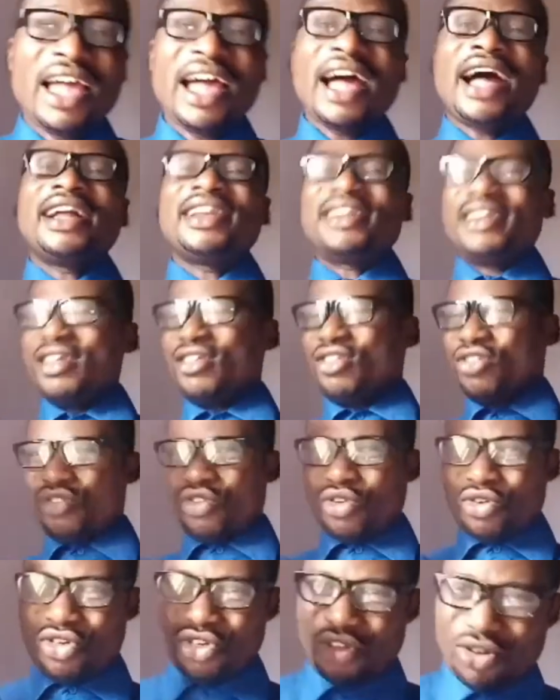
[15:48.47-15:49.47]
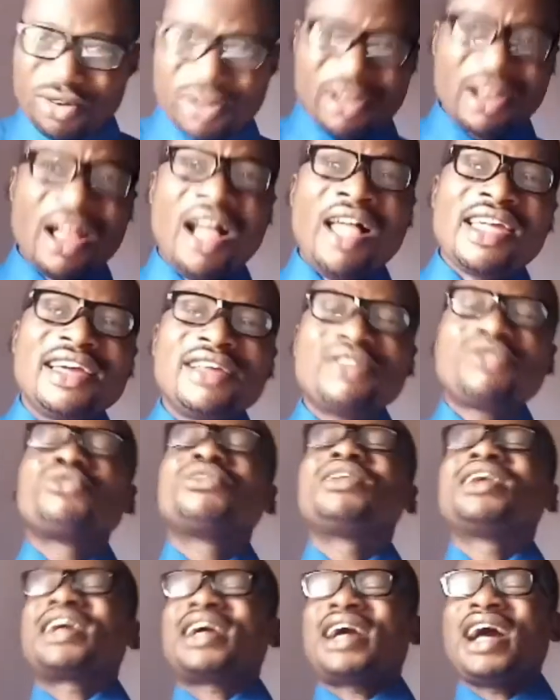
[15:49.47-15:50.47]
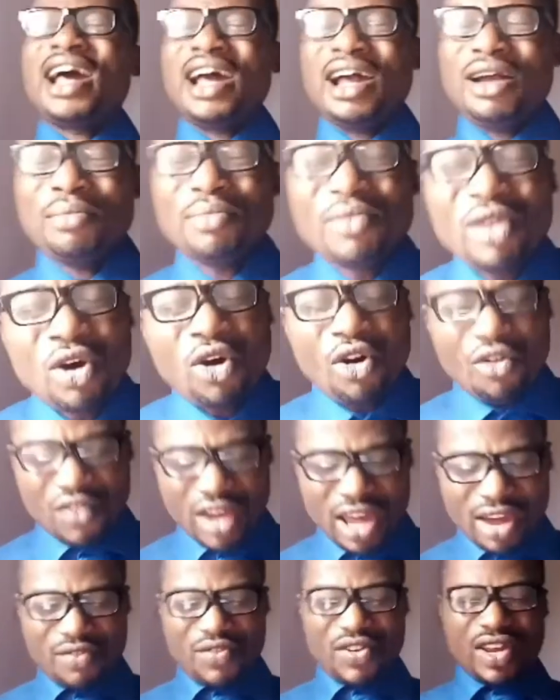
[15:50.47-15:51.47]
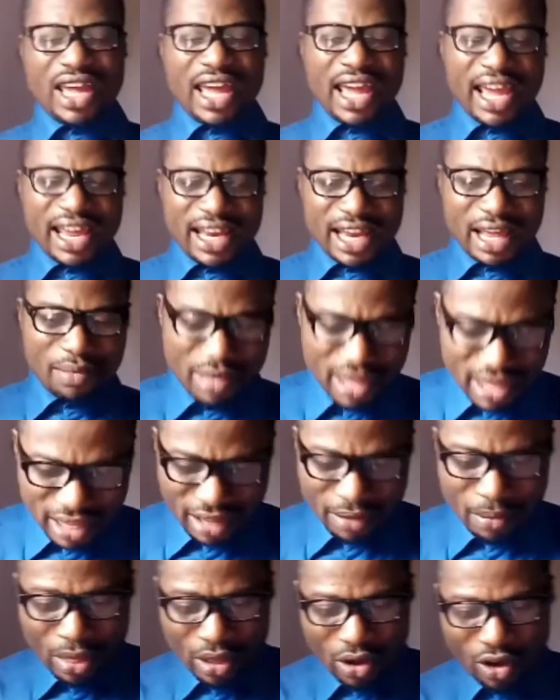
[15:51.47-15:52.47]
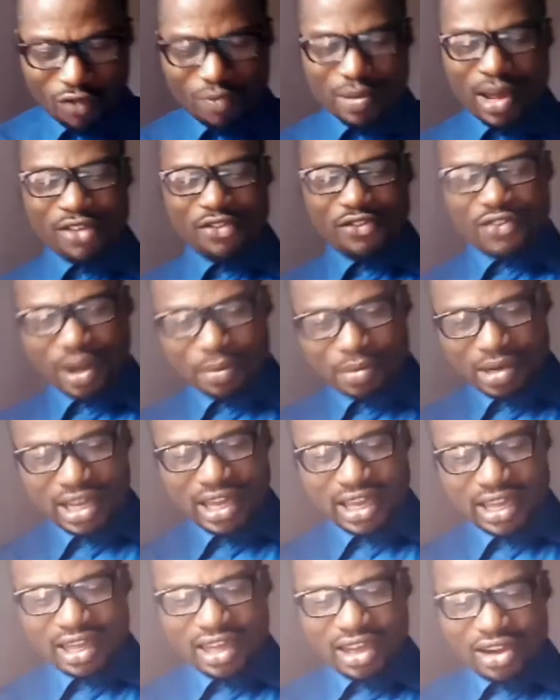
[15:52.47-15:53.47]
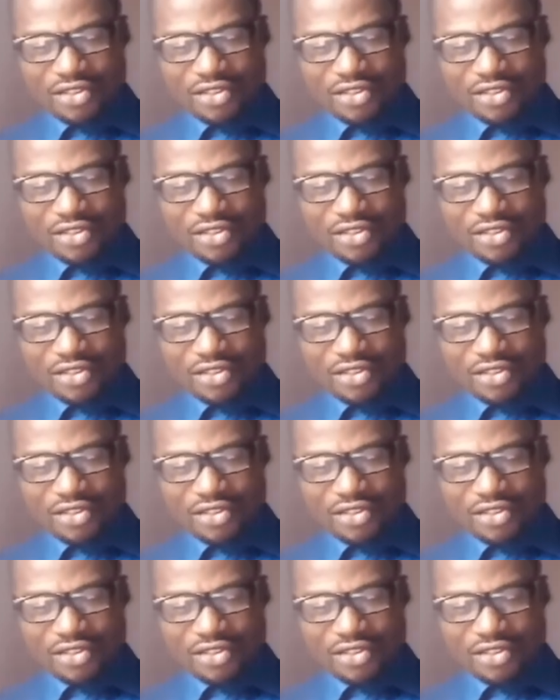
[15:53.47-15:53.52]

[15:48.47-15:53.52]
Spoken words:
and destruction into the camp of every enemy of my family.